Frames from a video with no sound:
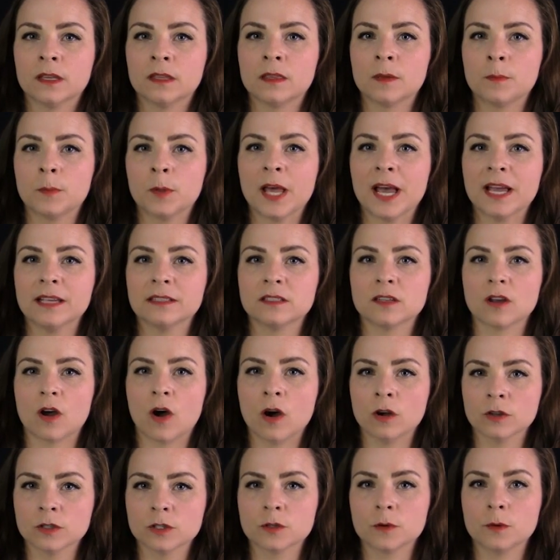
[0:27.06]
the plants
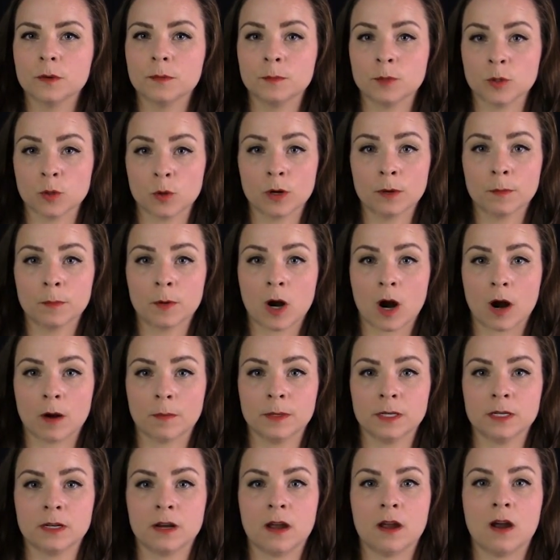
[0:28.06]
also absorb
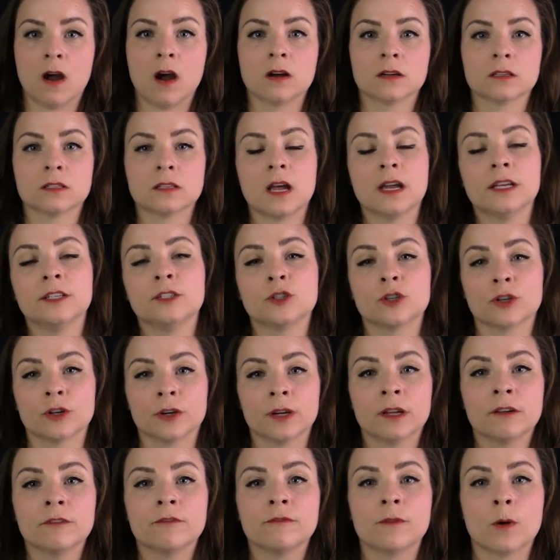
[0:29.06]
carbon dioxide
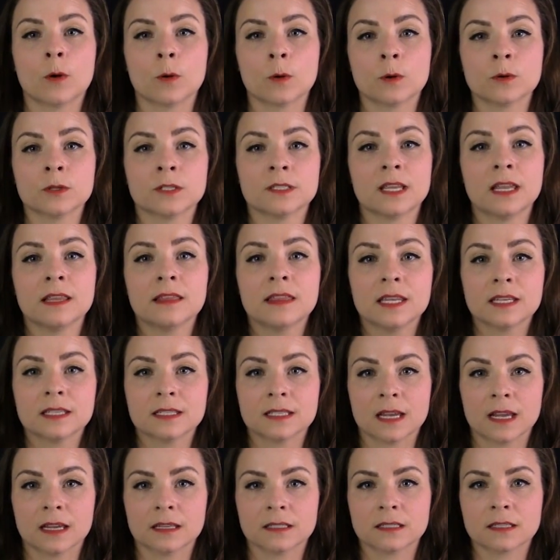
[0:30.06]
during
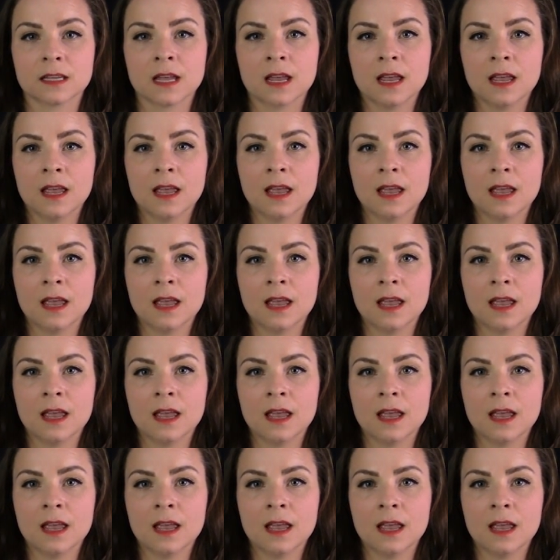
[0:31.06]
photosynthesis.